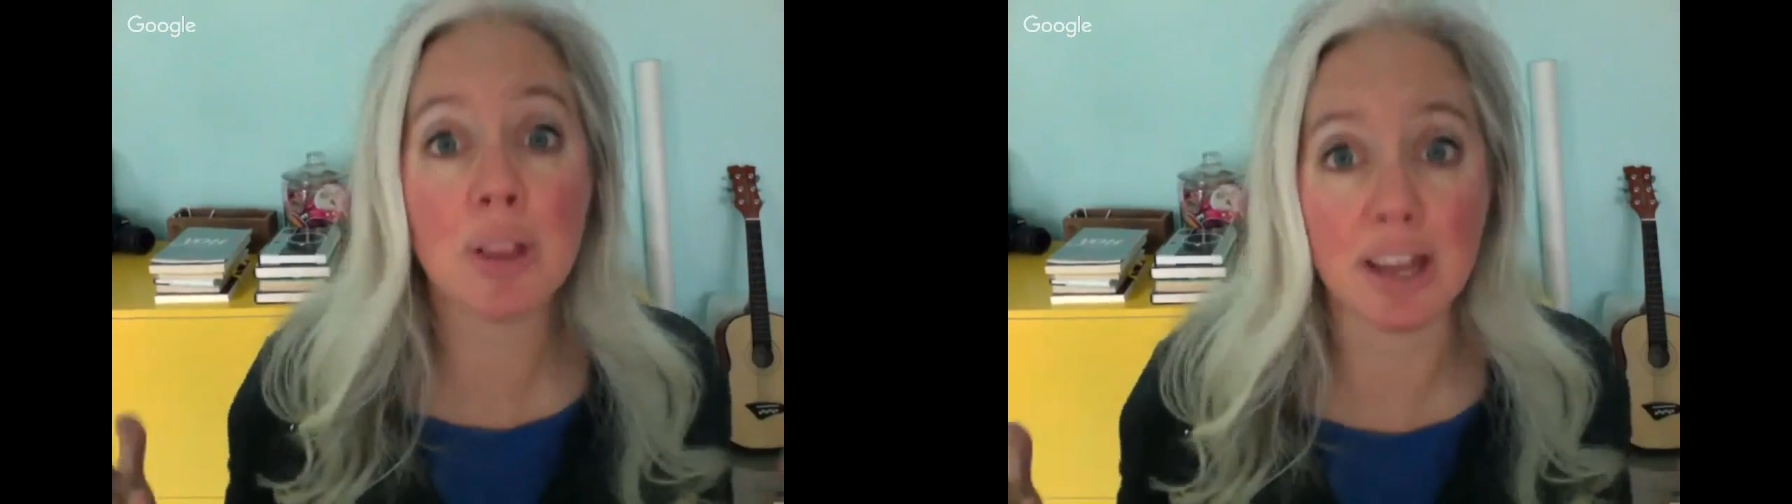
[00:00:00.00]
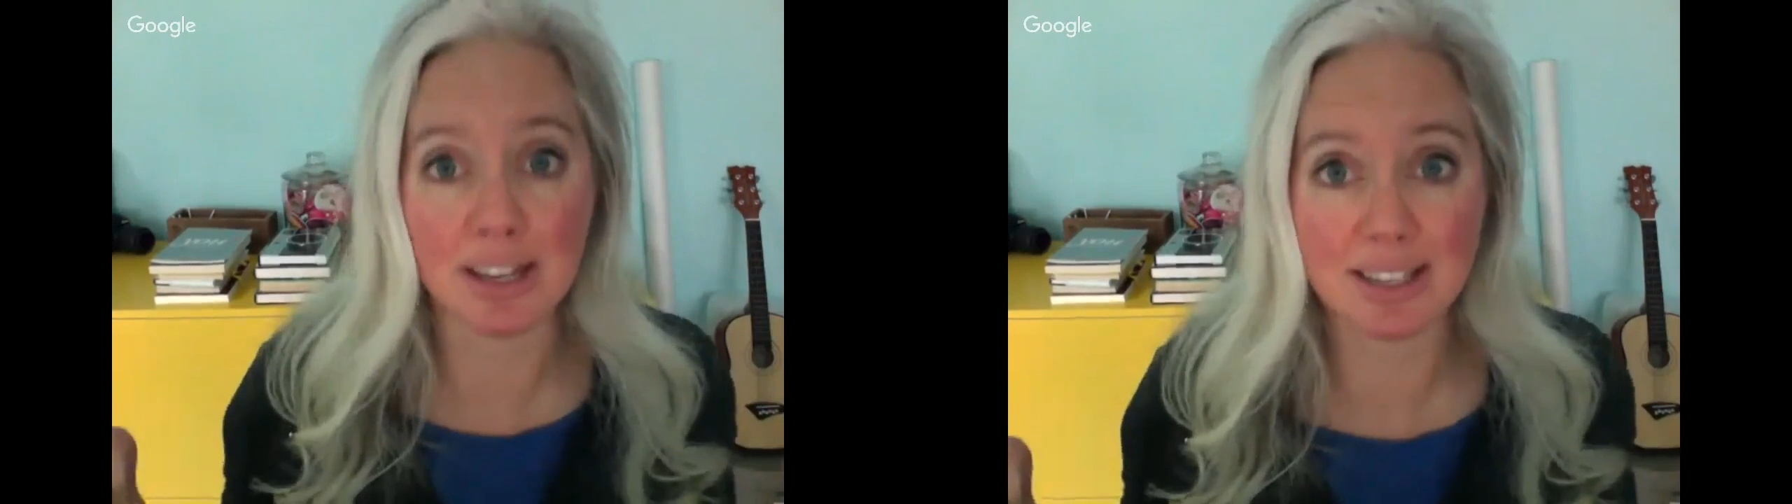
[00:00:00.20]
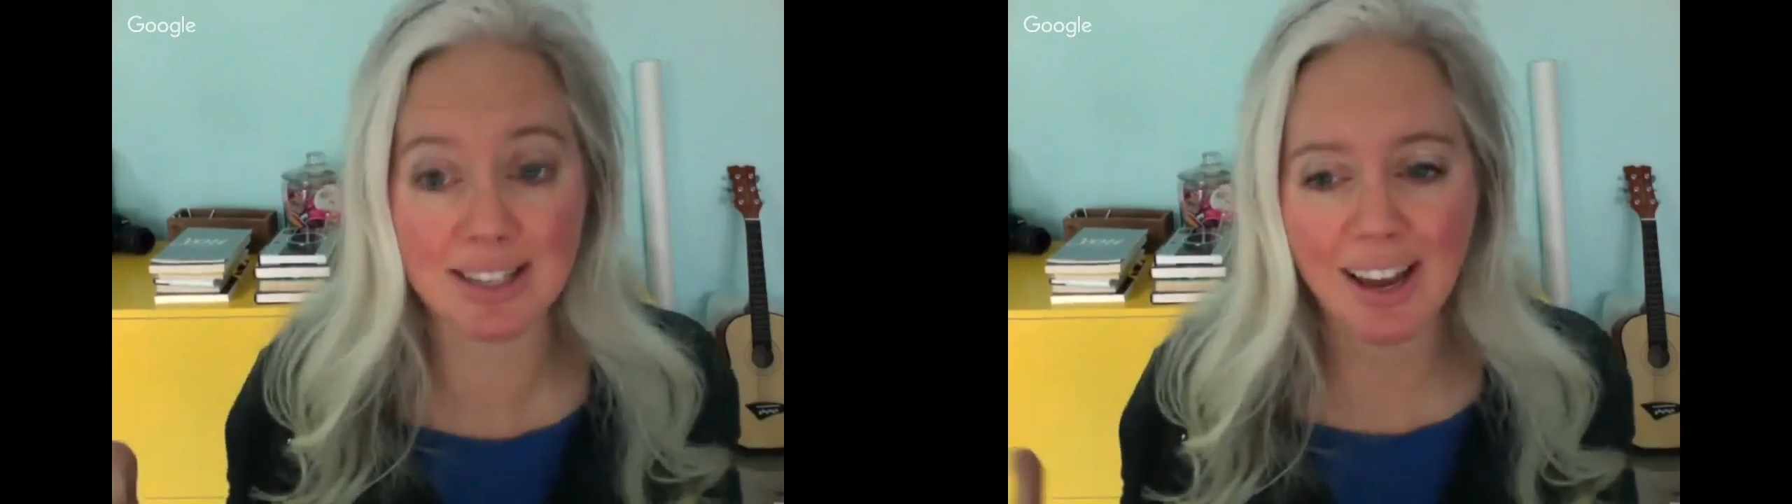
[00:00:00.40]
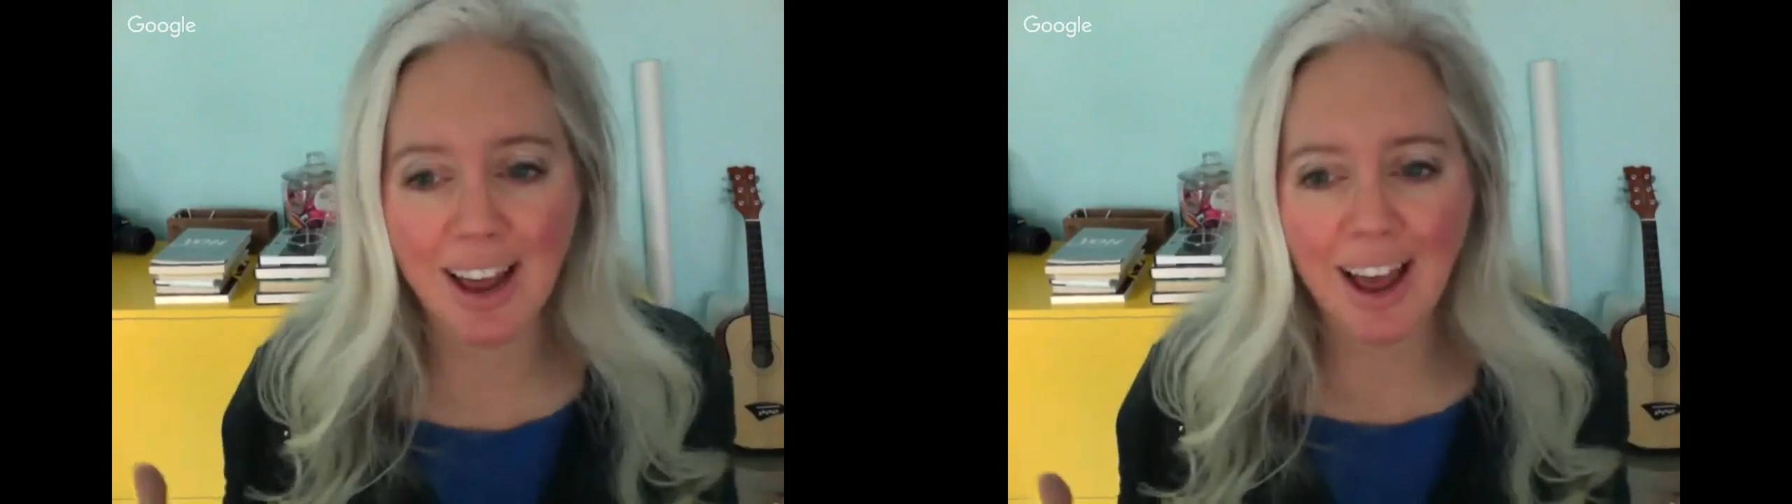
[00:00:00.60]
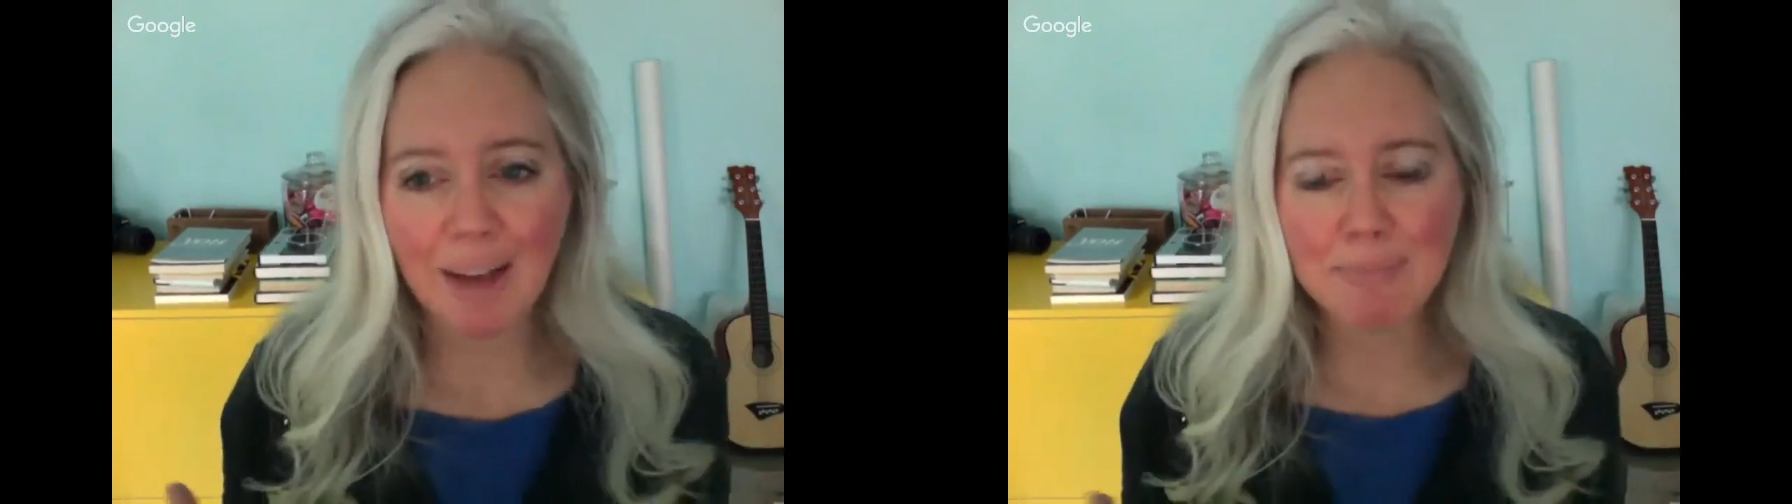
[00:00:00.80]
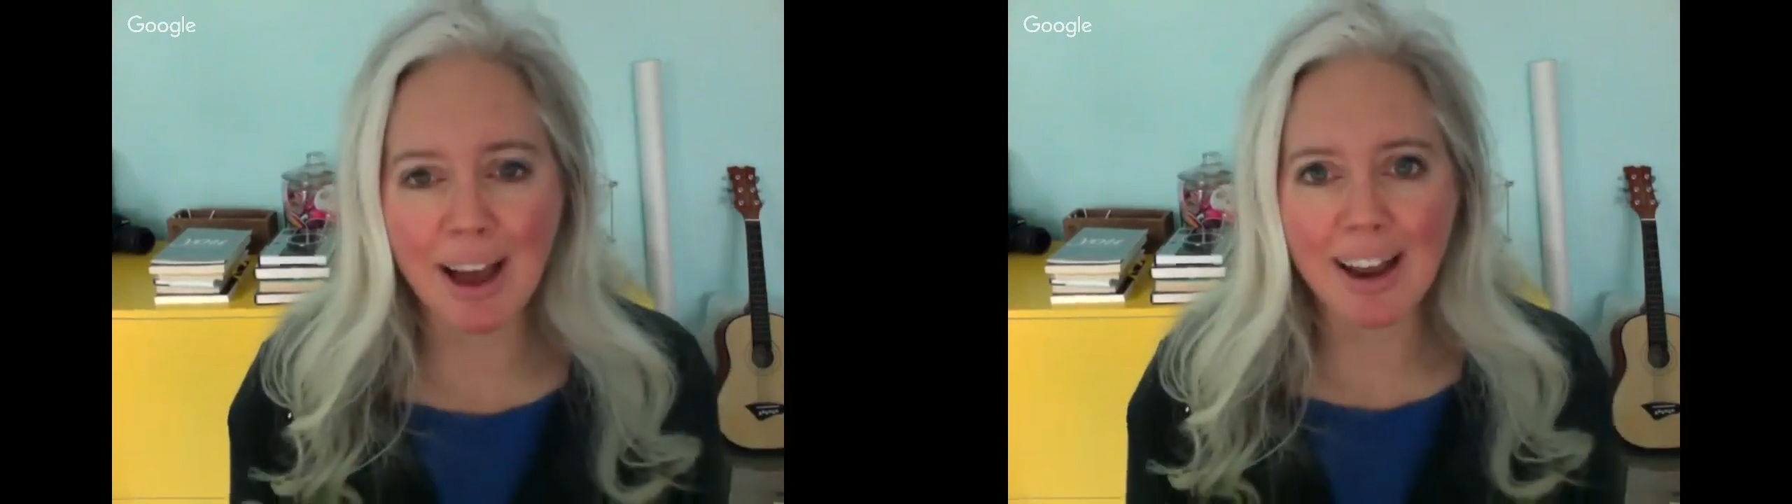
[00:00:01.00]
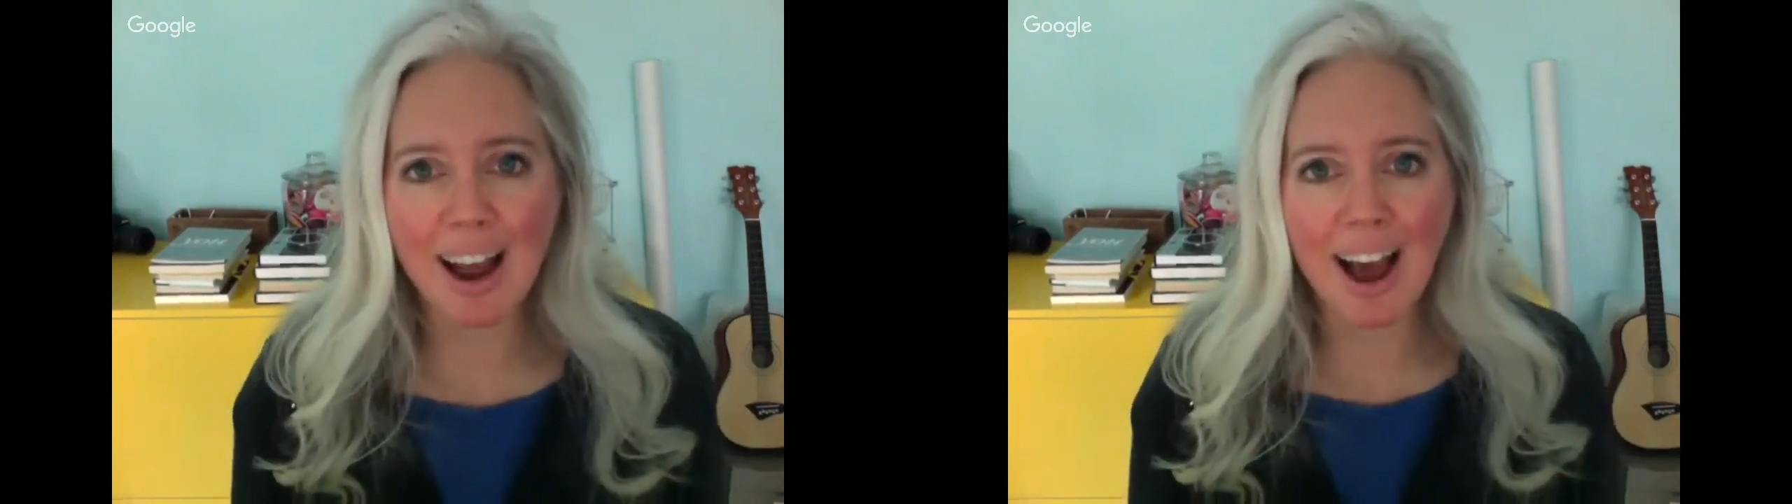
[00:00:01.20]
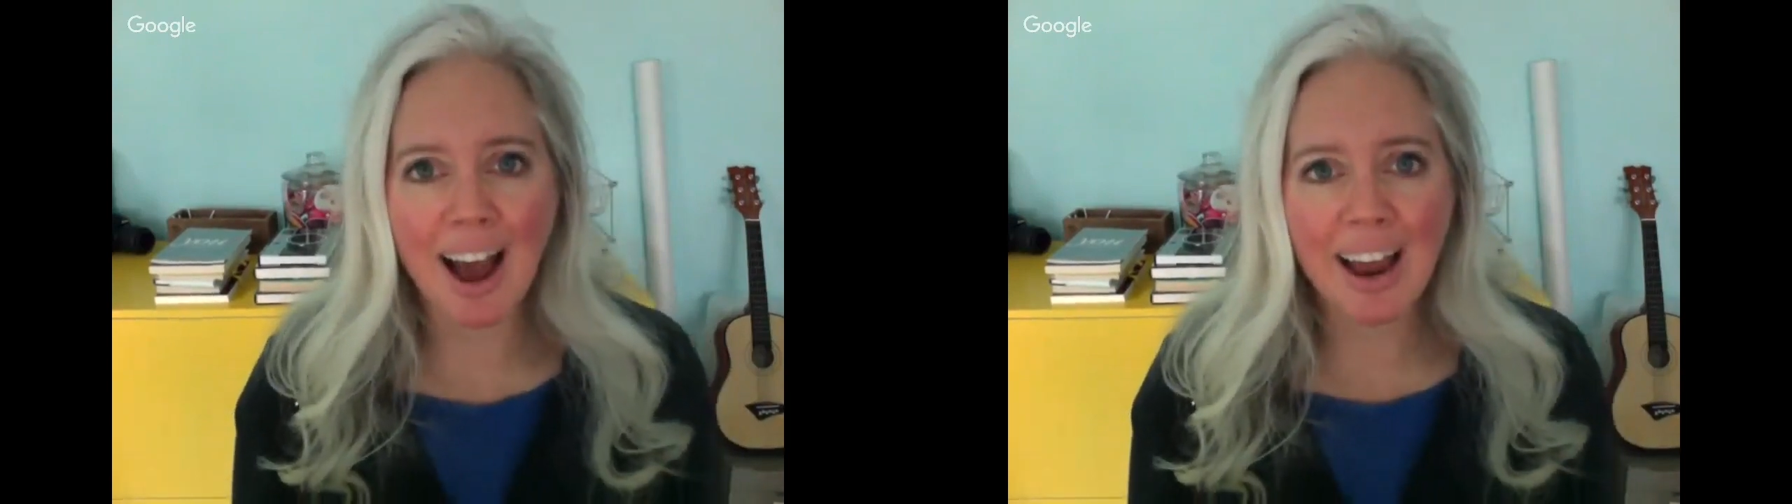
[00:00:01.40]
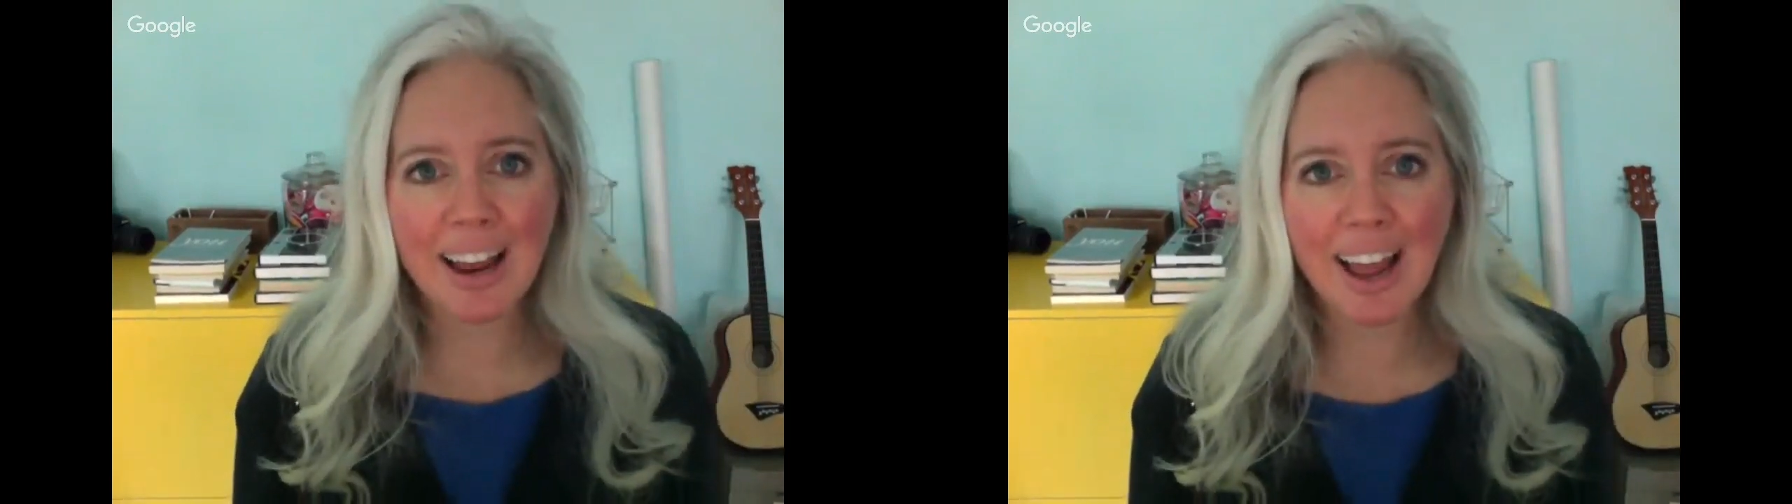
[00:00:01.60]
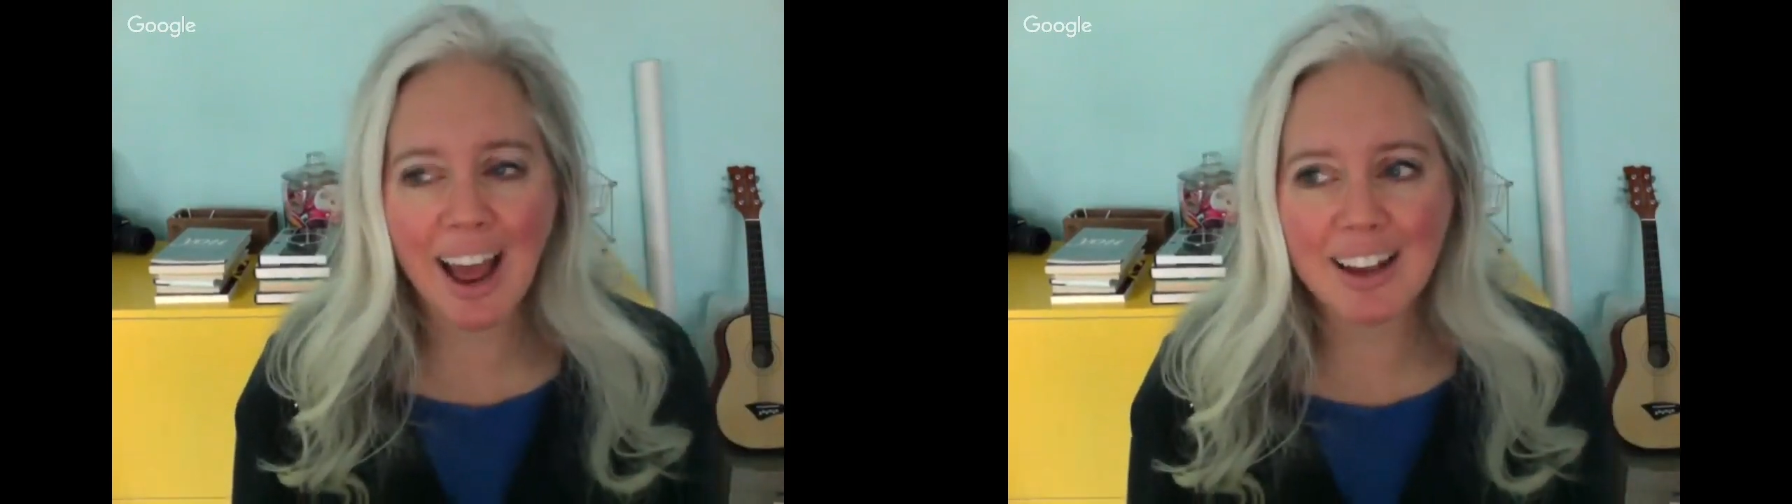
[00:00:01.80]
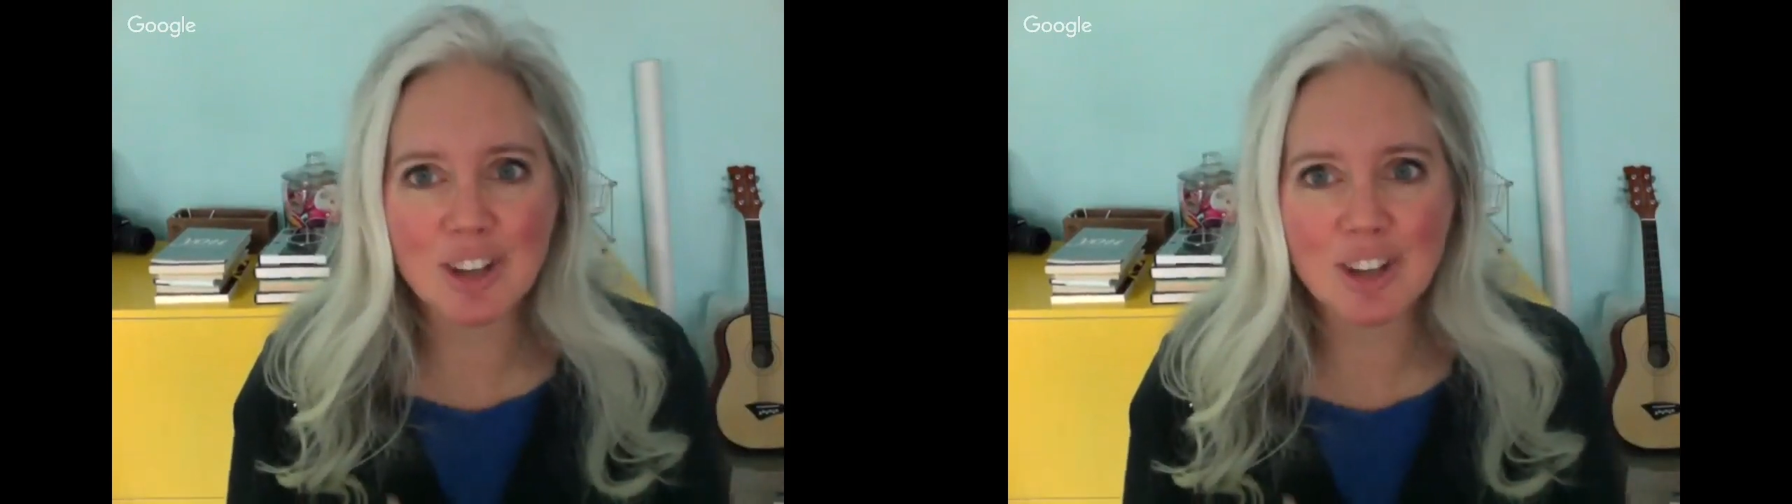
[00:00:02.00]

this, but I